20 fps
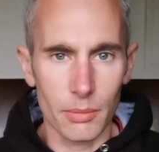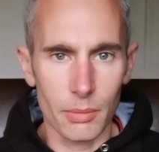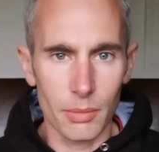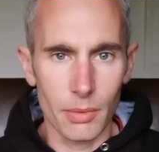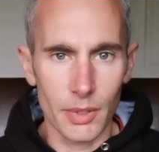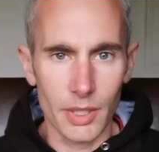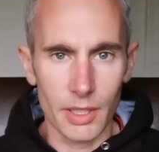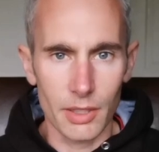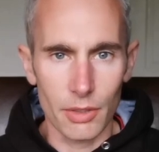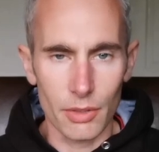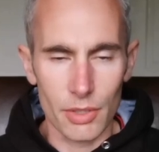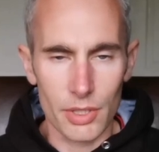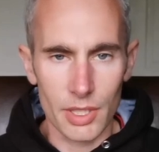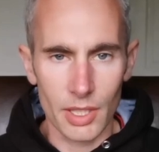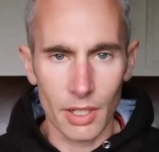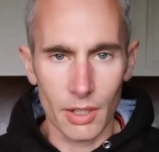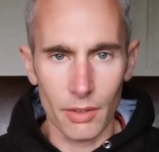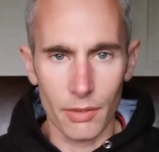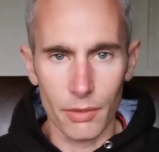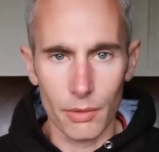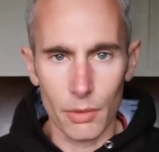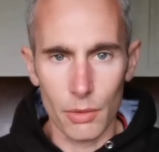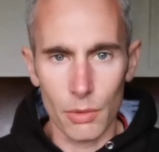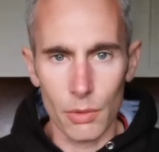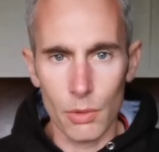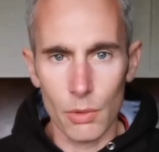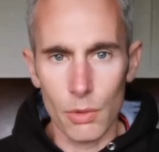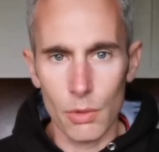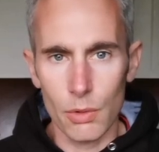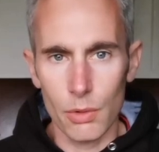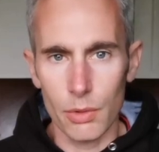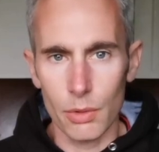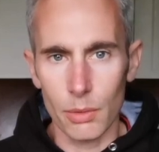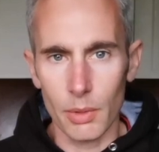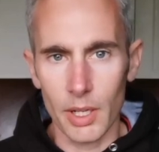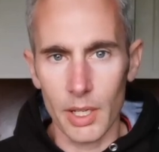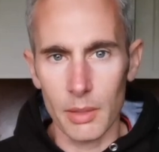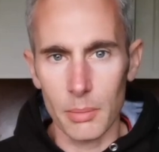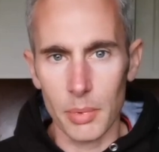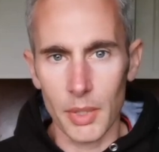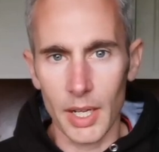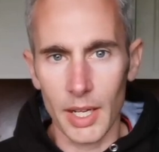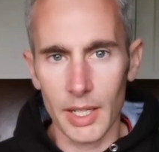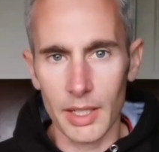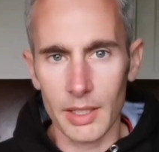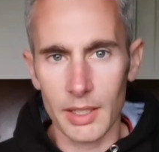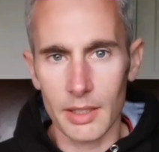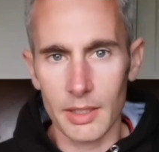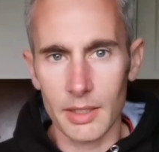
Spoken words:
Bring yourself all the way back.